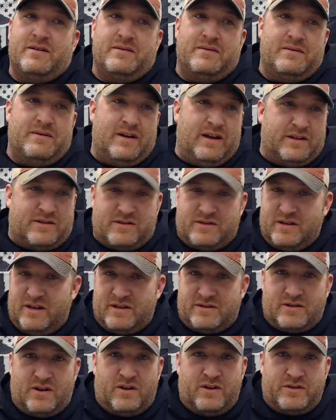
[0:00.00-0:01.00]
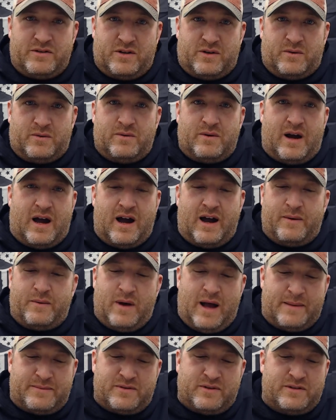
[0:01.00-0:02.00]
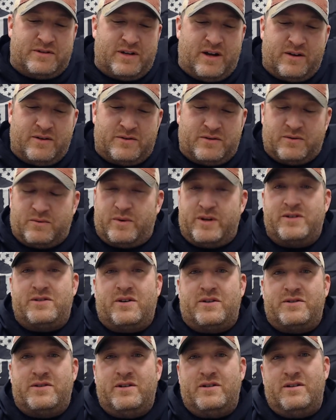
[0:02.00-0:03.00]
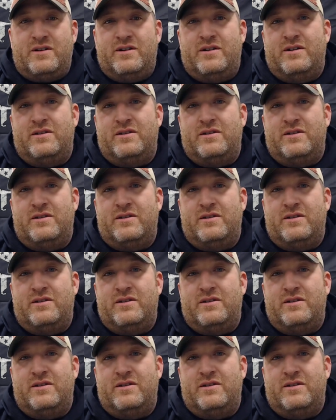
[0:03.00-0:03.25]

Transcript: It's on you. I will absolutely tell you to research it,